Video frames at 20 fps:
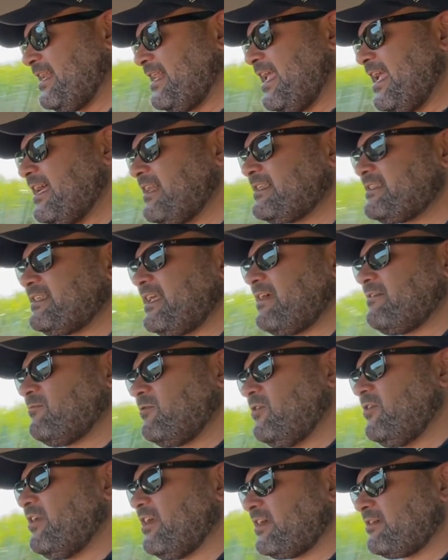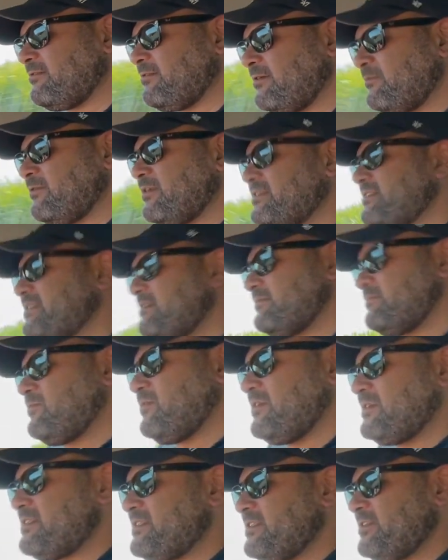And how does that work? Like,
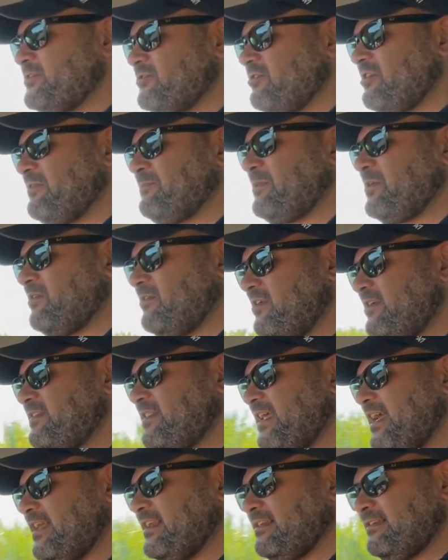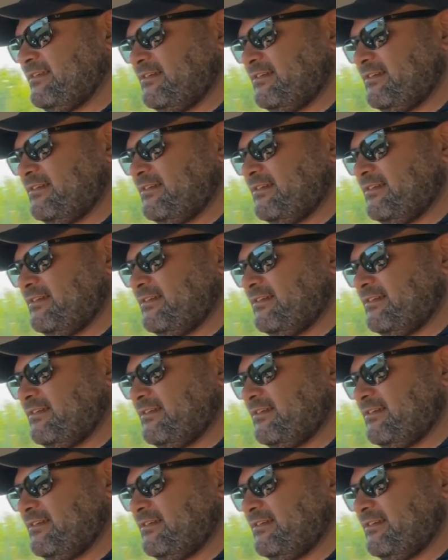what's the drive behind that?